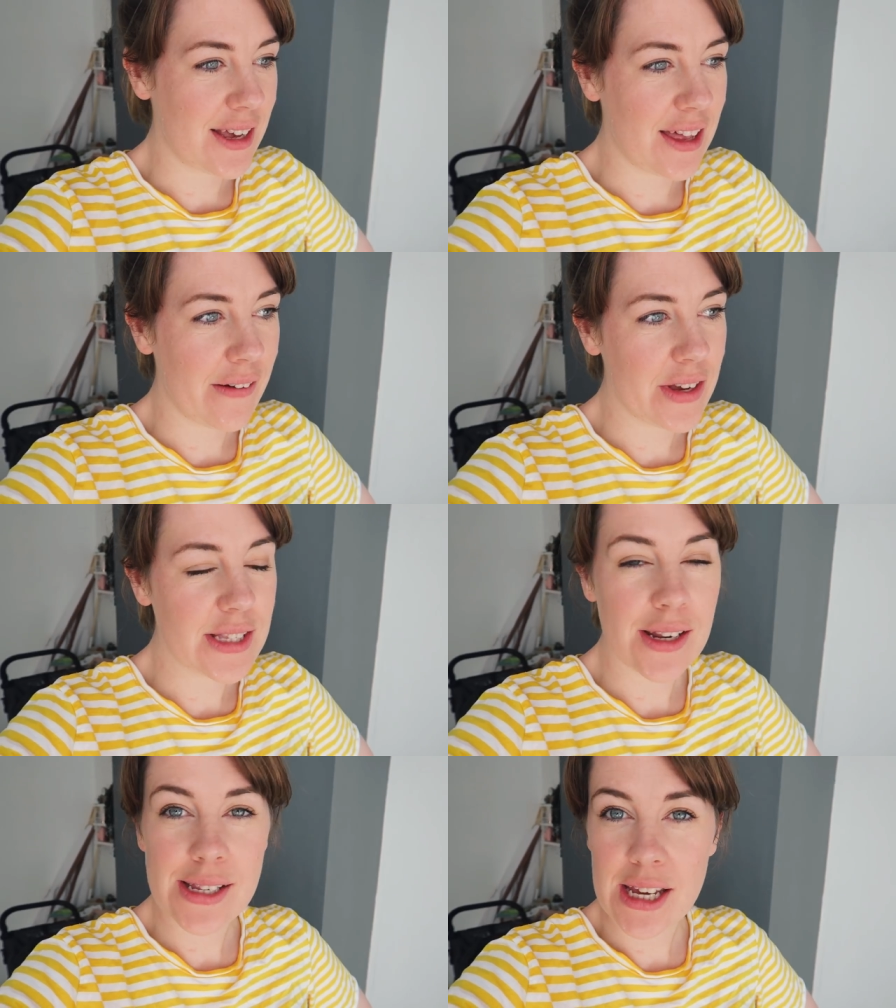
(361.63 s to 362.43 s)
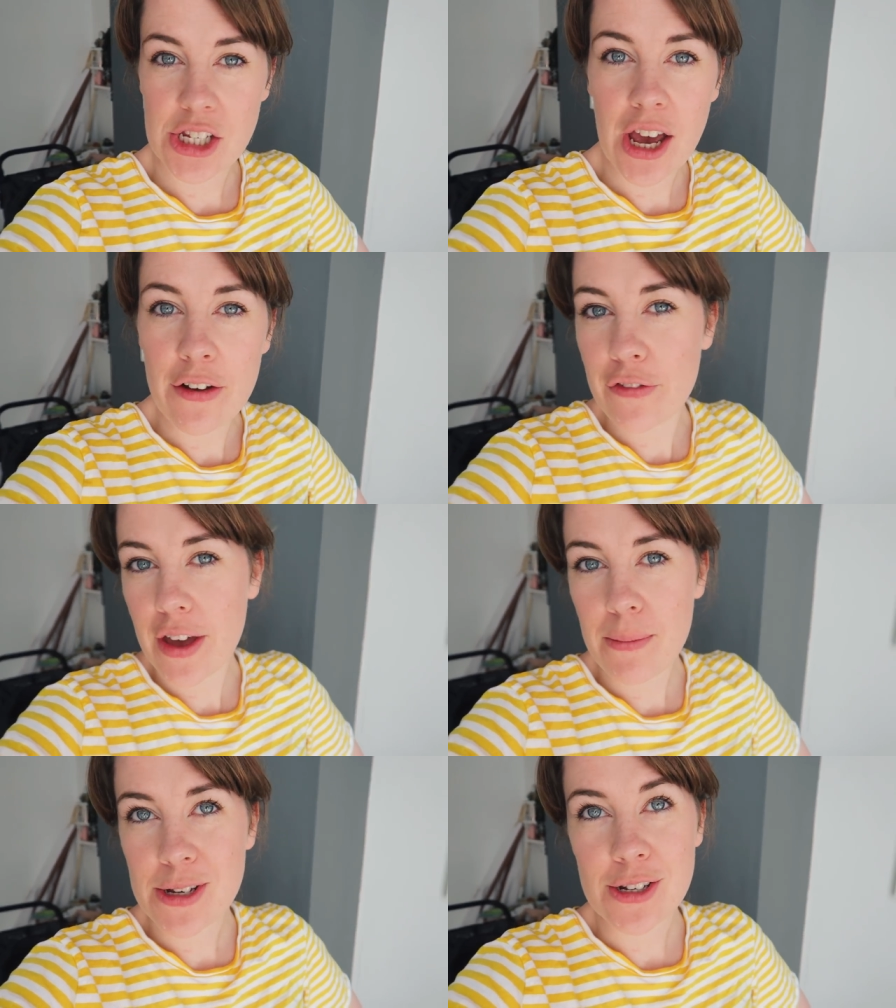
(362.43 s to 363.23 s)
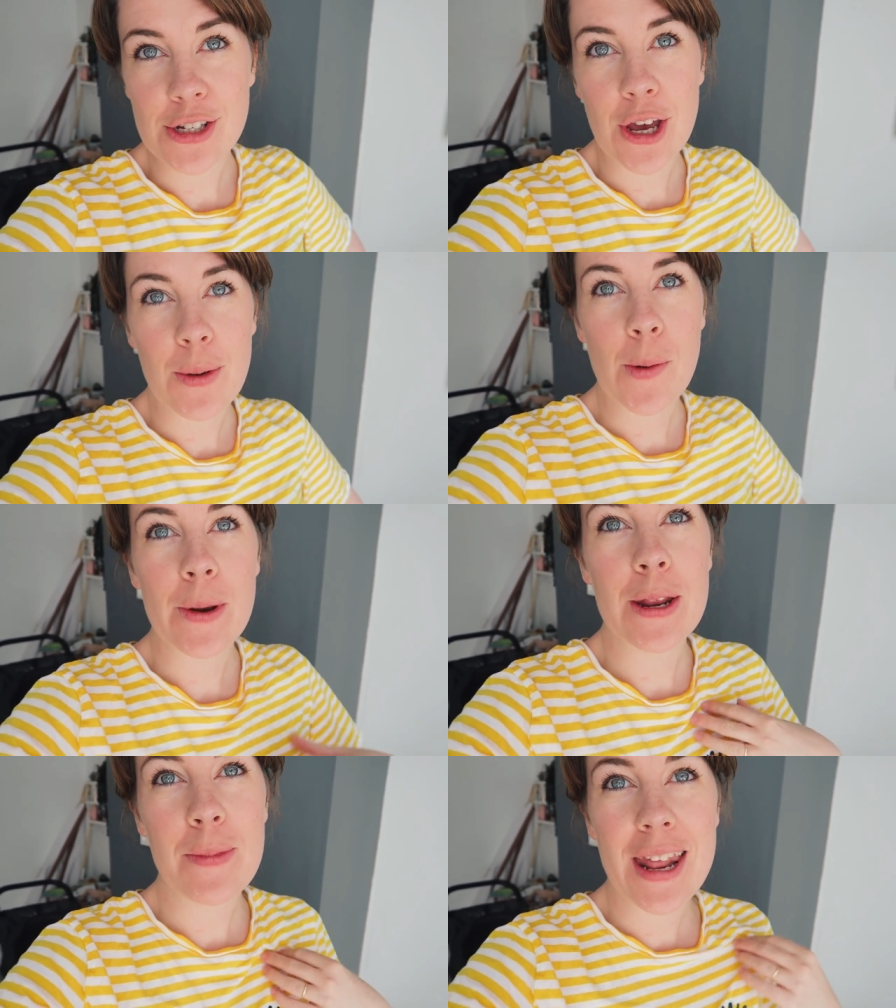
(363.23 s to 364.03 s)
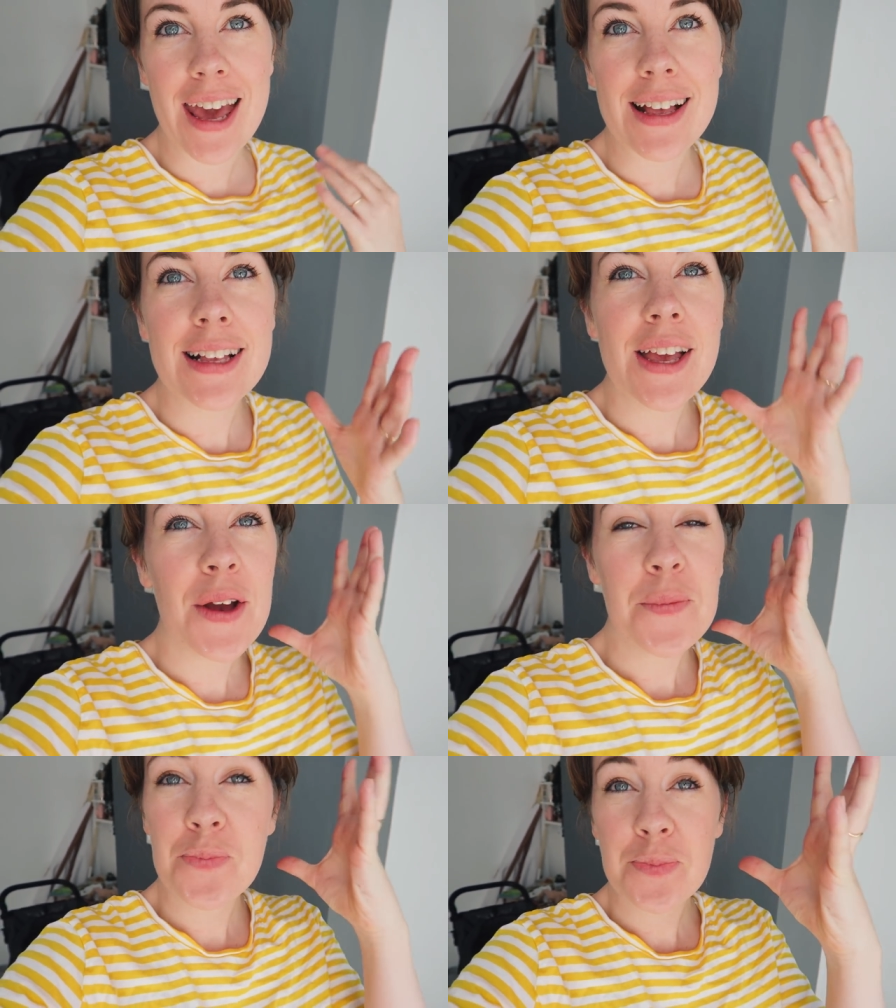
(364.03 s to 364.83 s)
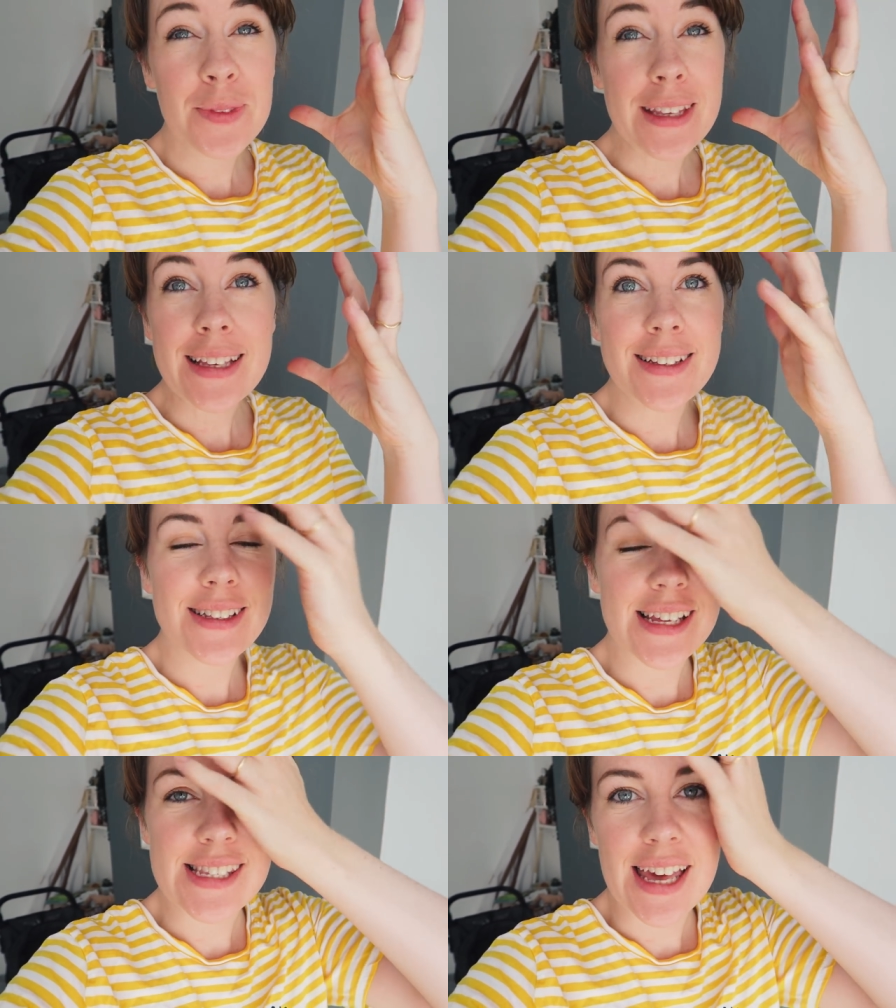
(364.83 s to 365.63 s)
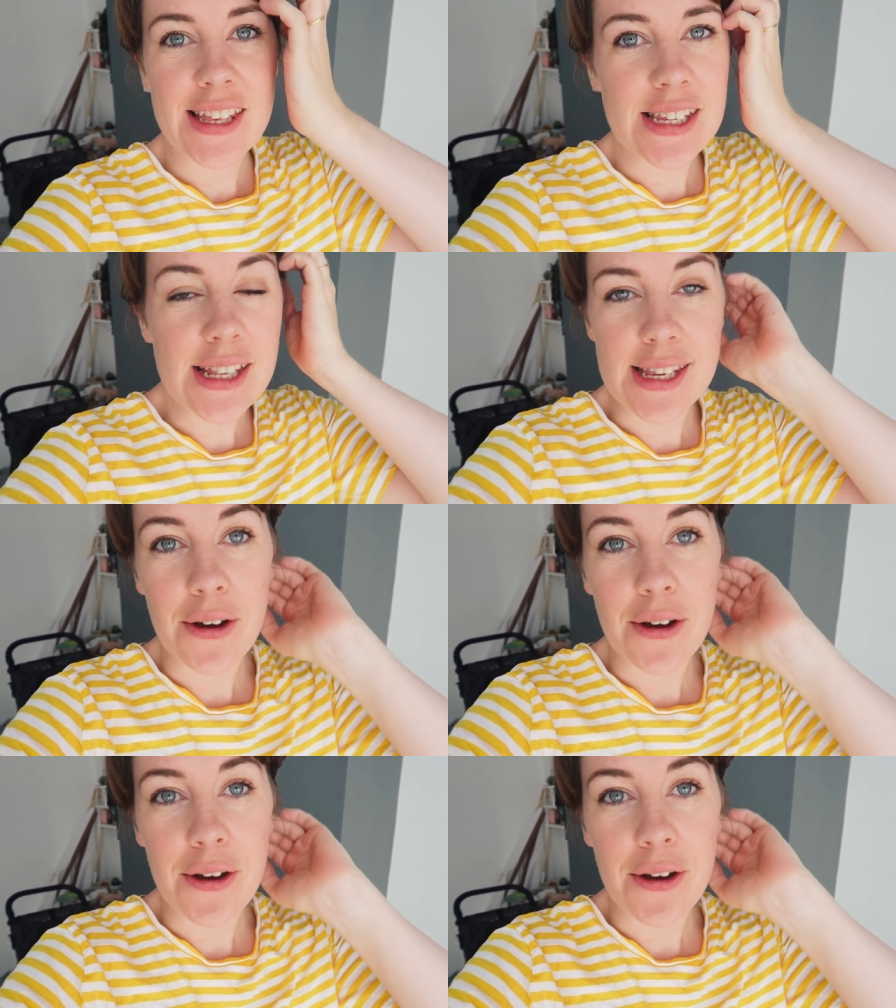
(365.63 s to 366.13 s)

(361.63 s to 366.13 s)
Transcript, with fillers: a very Sundayish outfit, which I'll show you probably in a minute. We need to get these kids